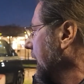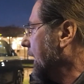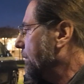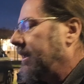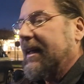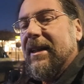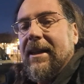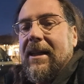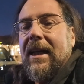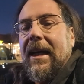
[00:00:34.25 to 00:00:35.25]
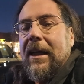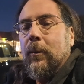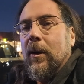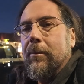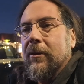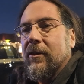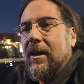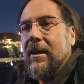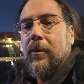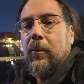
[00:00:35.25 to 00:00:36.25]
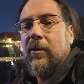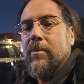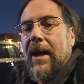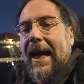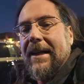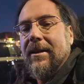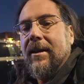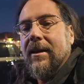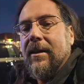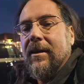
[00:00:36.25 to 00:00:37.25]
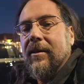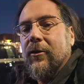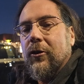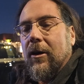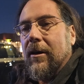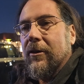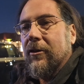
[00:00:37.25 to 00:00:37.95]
I plugged in at 81% and was mad that it didn't charge.